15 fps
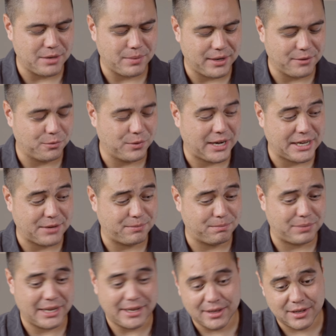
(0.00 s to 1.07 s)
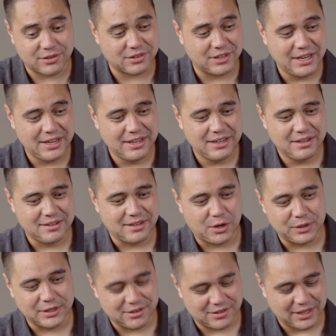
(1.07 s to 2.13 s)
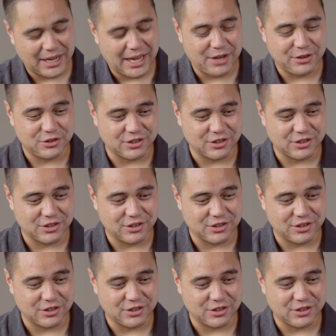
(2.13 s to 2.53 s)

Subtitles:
But when I play this, not only is it loud,